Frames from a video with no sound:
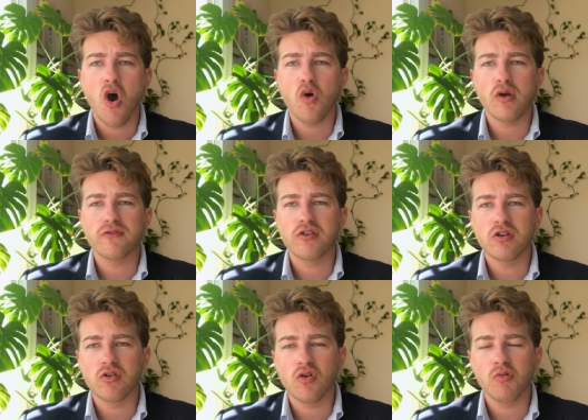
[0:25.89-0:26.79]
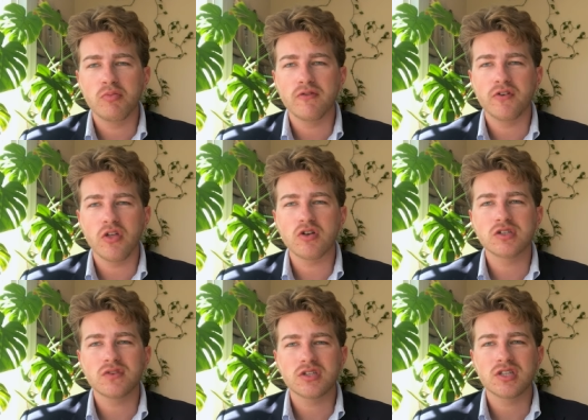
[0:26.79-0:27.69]
or a funeral. But for those
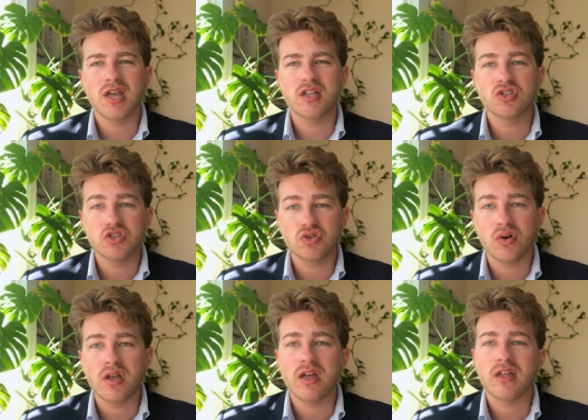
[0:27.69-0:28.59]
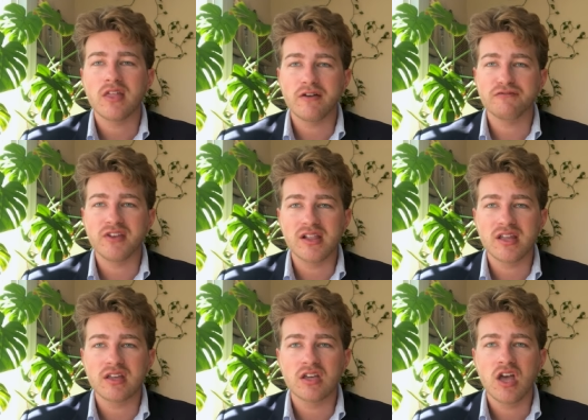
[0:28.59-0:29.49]
of us that enjoy that
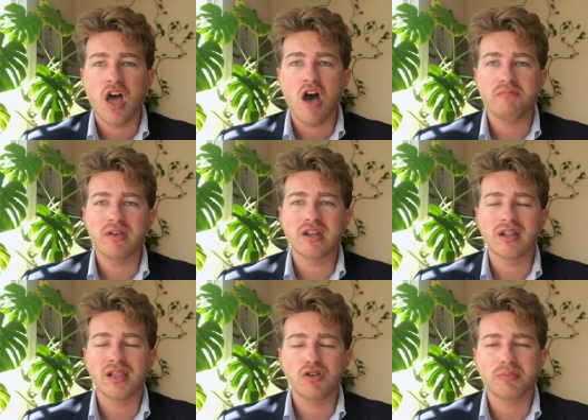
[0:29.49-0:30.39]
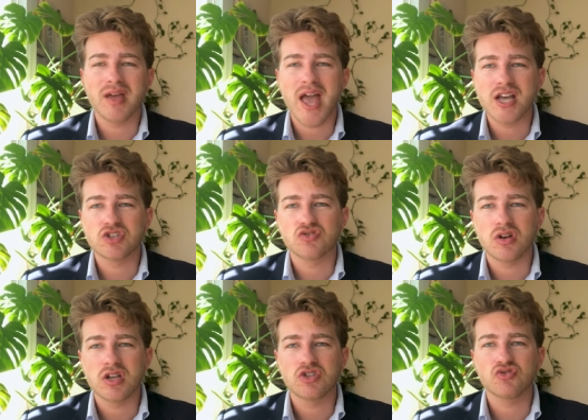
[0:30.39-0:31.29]
feeling of being a little bit
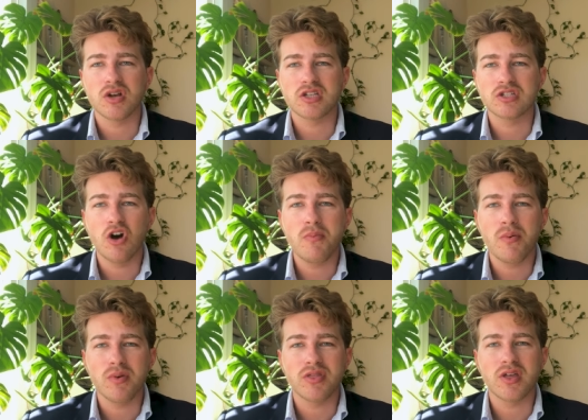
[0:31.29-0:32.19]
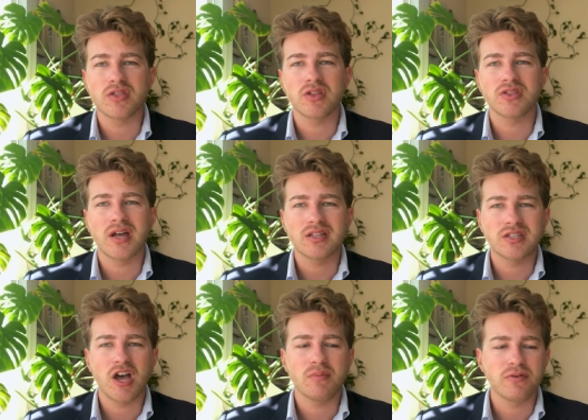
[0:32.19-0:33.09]
extra dressed up and we think that that
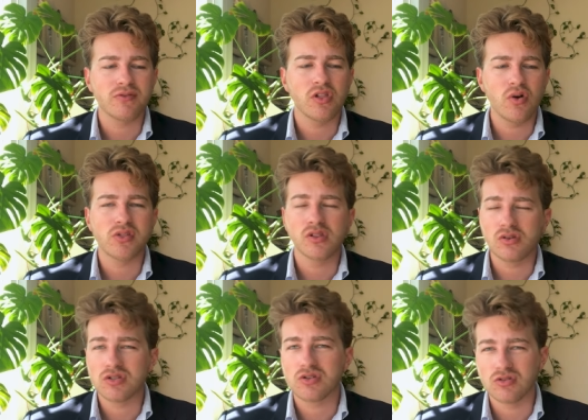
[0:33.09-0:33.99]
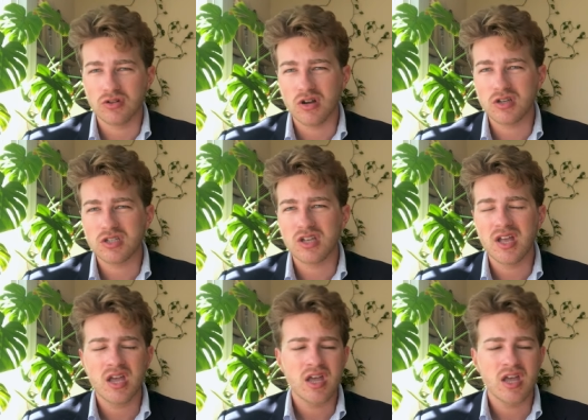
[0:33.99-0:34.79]
type of clothing looks good on us,